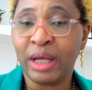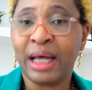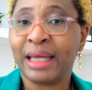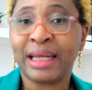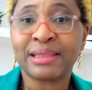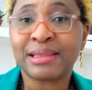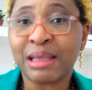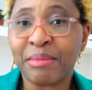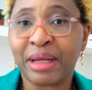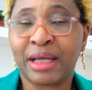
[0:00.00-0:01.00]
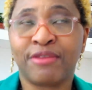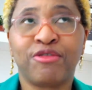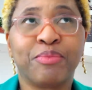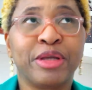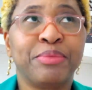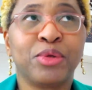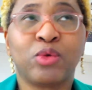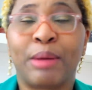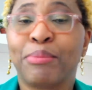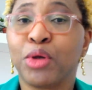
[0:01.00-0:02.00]
And that's similar for people who
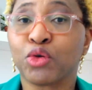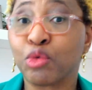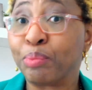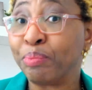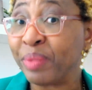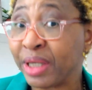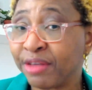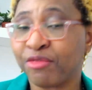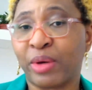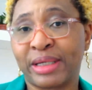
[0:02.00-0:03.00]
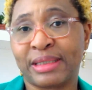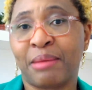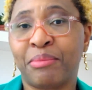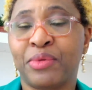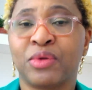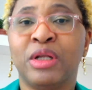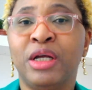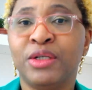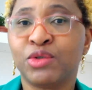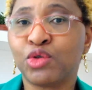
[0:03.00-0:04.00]
are blood group B, for example.
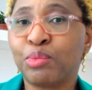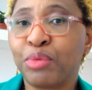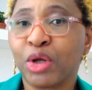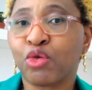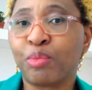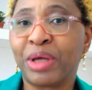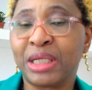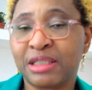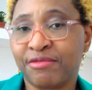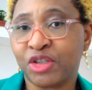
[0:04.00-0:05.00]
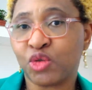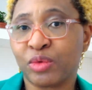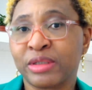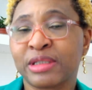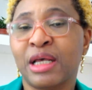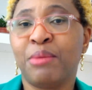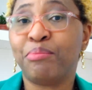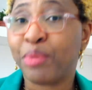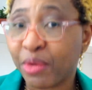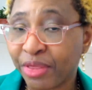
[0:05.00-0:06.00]
Two blood group A individuals
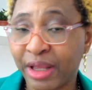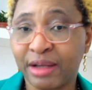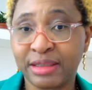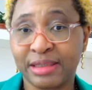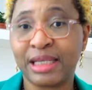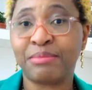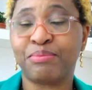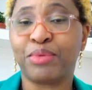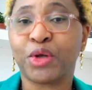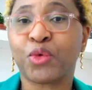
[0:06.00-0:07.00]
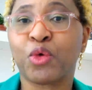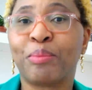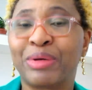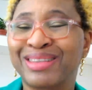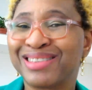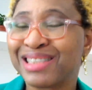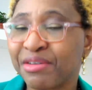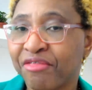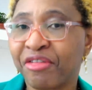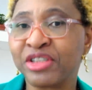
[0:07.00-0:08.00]
both the same blood group but
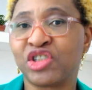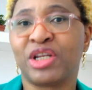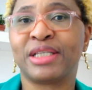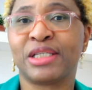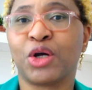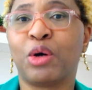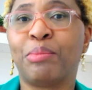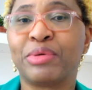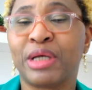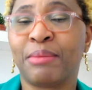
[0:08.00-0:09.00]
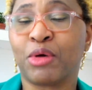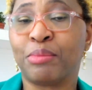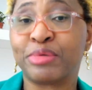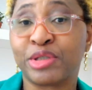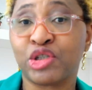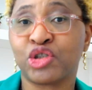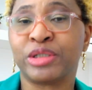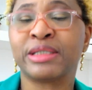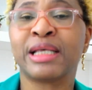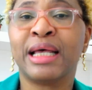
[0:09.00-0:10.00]
different genetic comp um,
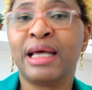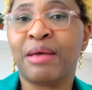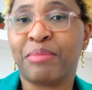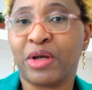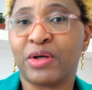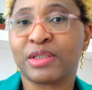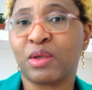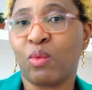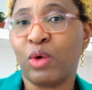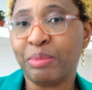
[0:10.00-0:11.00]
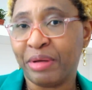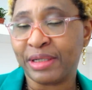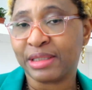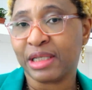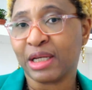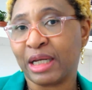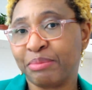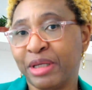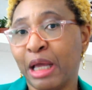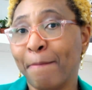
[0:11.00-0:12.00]
compositions because one person can
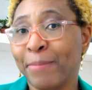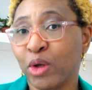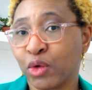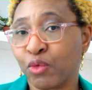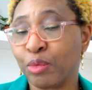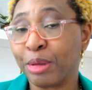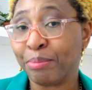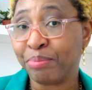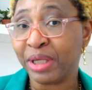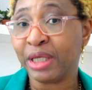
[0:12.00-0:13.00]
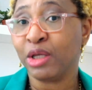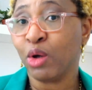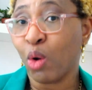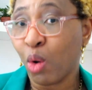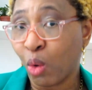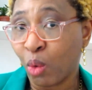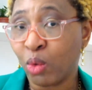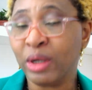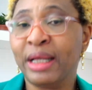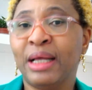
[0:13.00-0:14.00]
be blood group
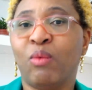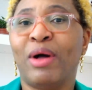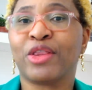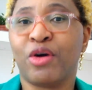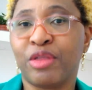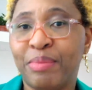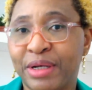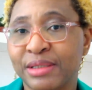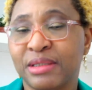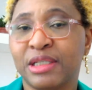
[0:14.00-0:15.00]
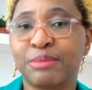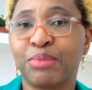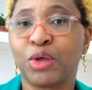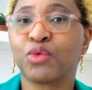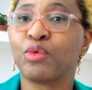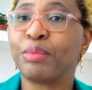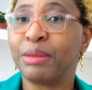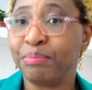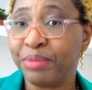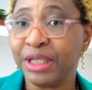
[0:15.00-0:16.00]
BO while the other person is blood group
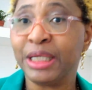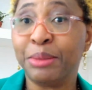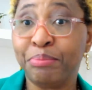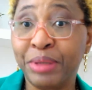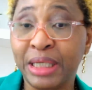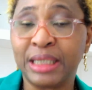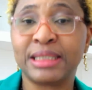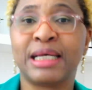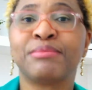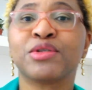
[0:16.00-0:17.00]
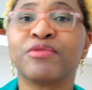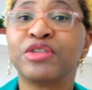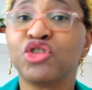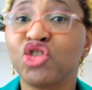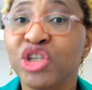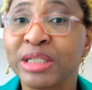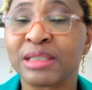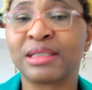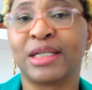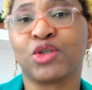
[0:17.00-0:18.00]
BB in terms of the
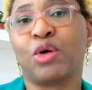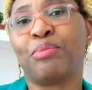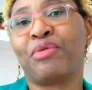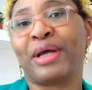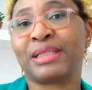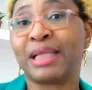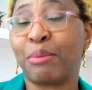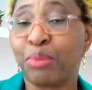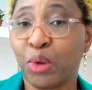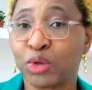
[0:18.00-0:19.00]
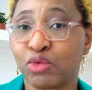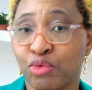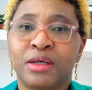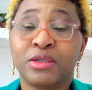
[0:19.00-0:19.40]
genes that comprise their blood group.